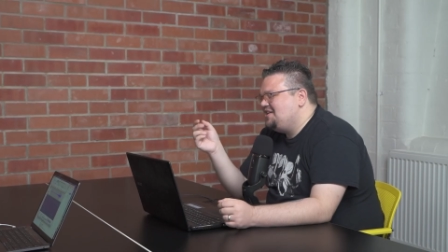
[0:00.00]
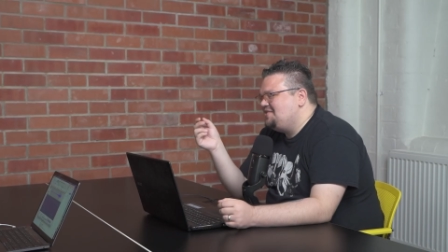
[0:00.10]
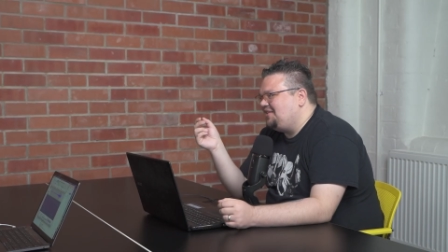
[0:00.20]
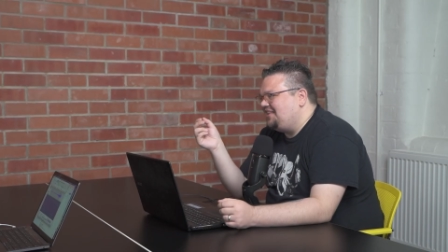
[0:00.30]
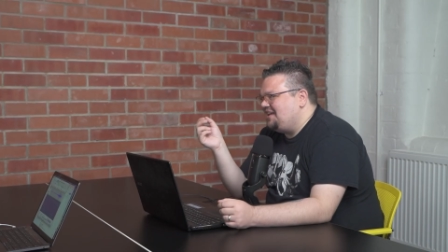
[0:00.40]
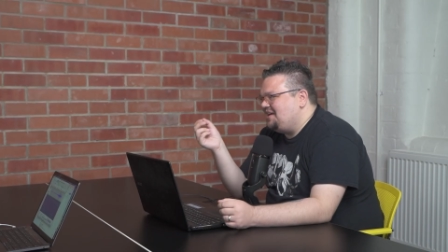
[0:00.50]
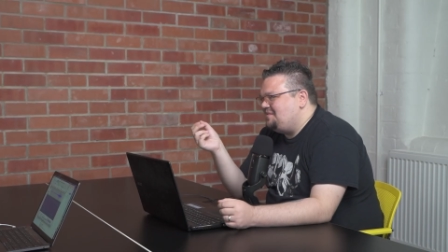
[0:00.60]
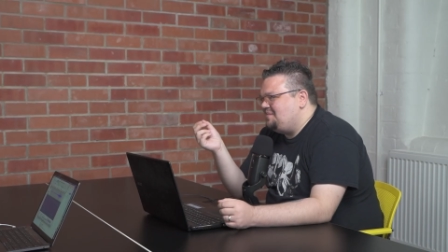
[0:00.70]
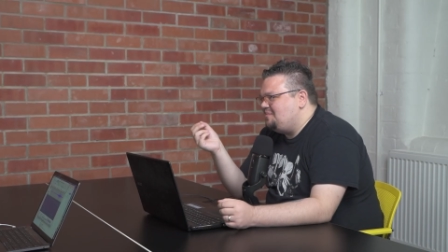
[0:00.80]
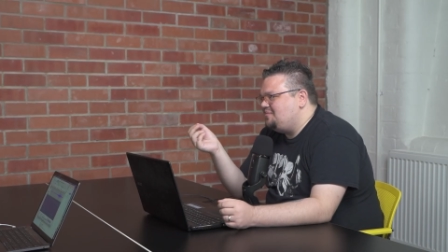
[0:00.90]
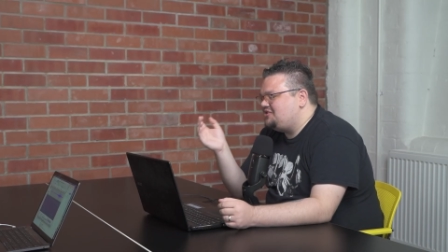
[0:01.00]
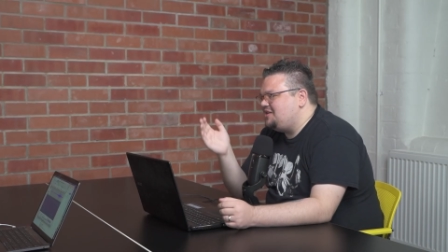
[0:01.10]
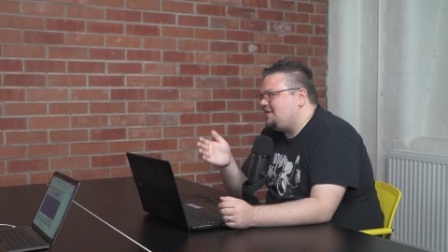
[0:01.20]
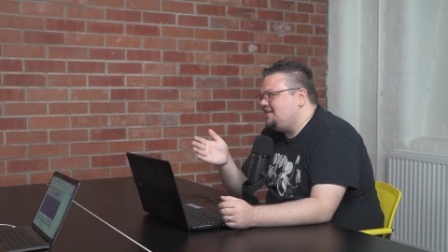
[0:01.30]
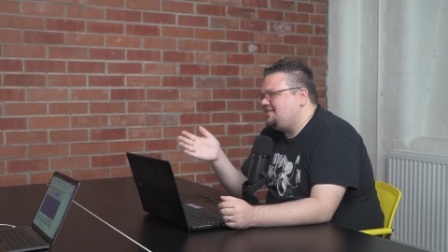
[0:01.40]
But see,
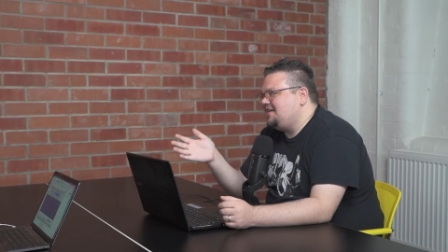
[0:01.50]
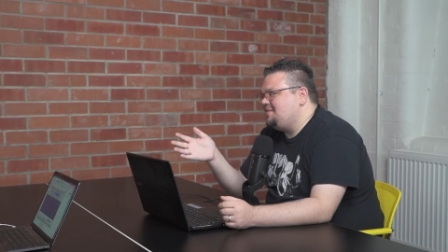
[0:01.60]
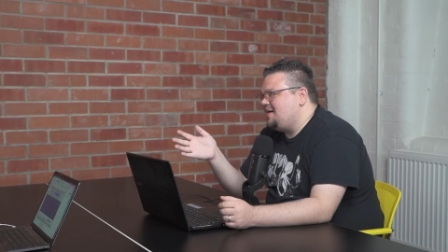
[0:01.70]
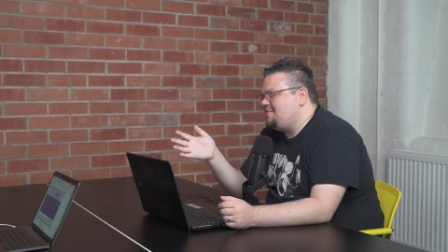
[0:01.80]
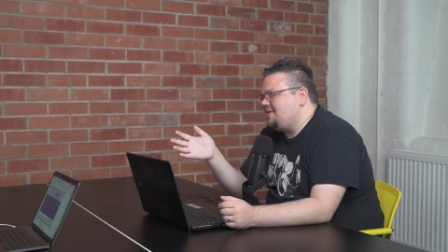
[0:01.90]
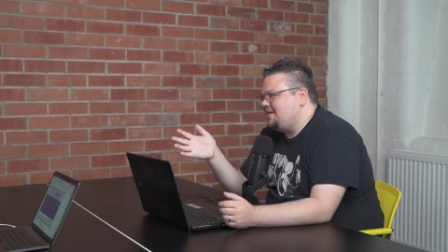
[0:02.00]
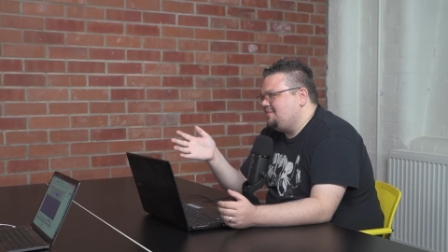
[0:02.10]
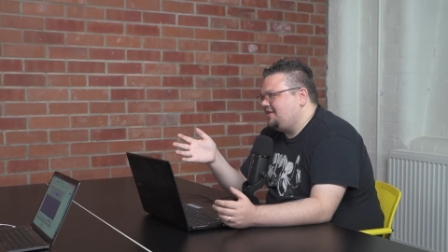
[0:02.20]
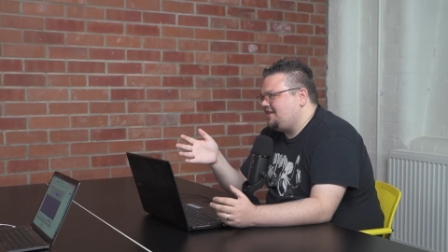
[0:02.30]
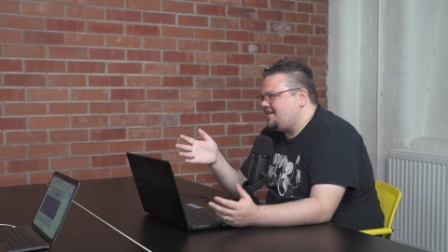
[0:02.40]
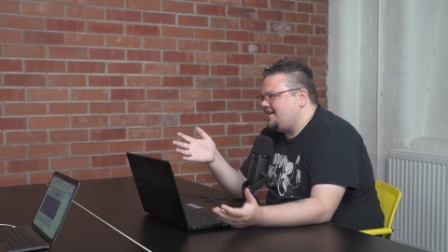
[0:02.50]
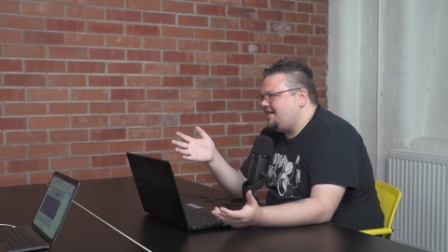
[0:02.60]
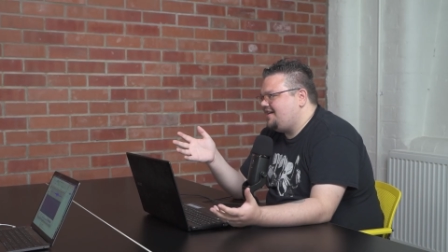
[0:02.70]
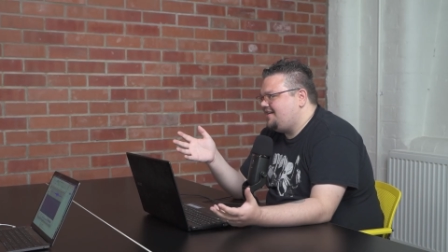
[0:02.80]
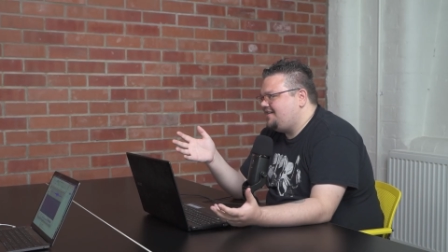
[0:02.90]
by the time I became like a kind
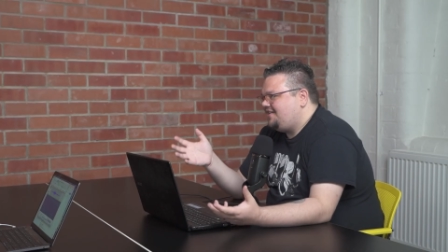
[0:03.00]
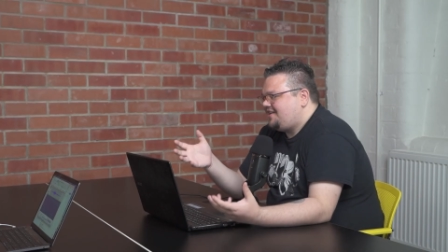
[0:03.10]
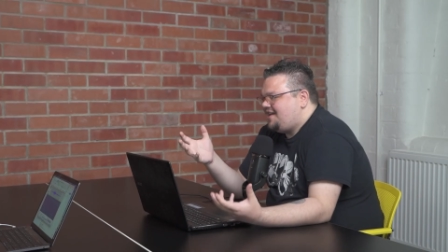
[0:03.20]
of like an